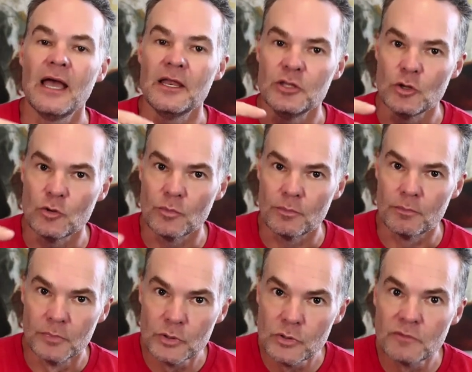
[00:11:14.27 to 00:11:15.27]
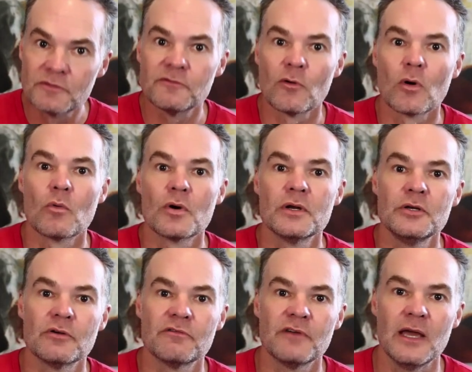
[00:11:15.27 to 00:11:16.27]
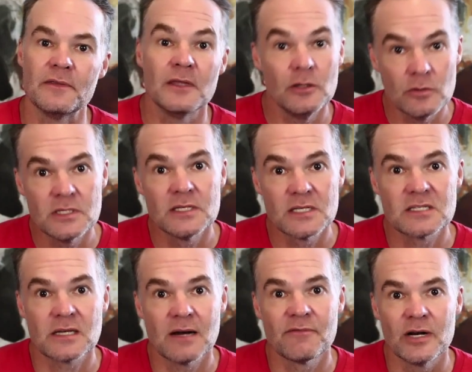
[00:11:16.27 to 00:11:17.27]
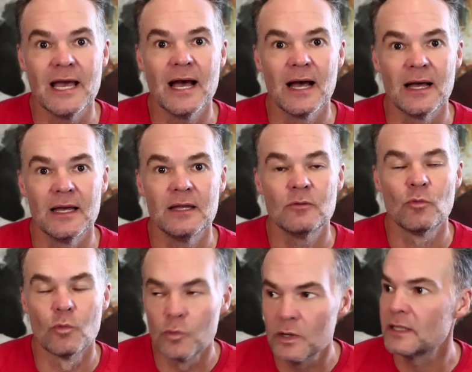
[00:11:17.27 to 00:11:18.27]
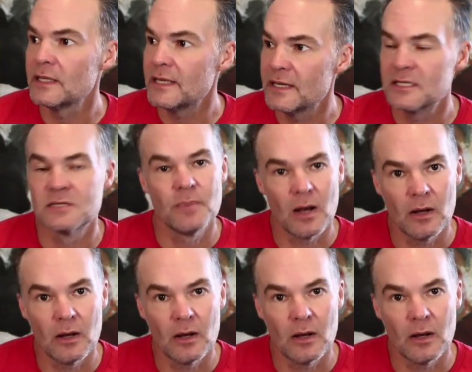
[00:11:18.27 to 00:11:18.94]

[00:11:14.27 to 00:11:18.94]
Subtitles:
And you moved forward in your faith, and you did discover, yeah, it really is